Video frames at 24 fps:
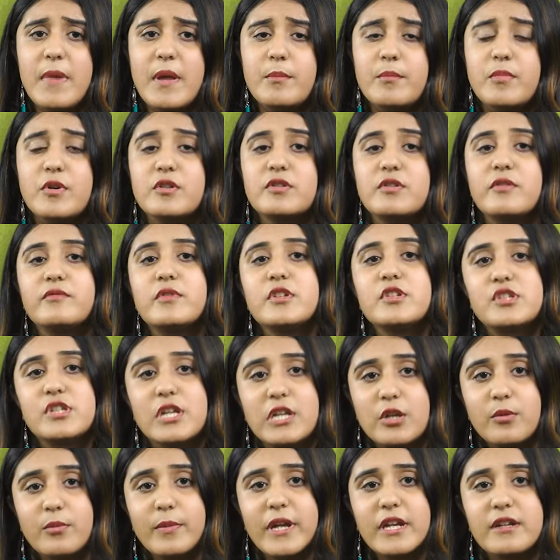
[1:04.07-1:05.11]
members of the
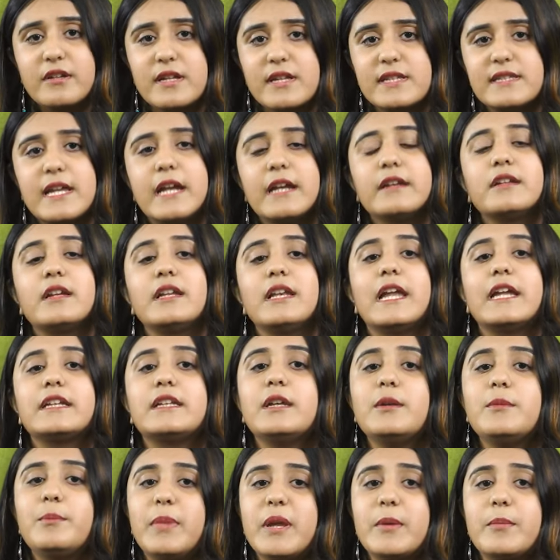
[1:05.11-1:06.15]
Chilume Trust had
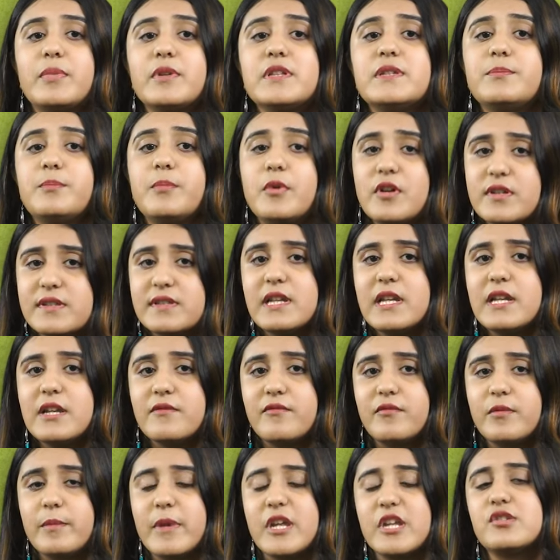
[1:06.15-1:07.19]
collected people's personal
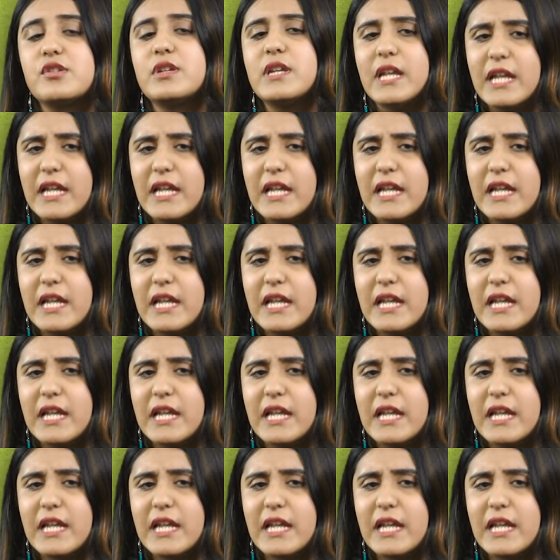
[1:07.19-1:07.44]
information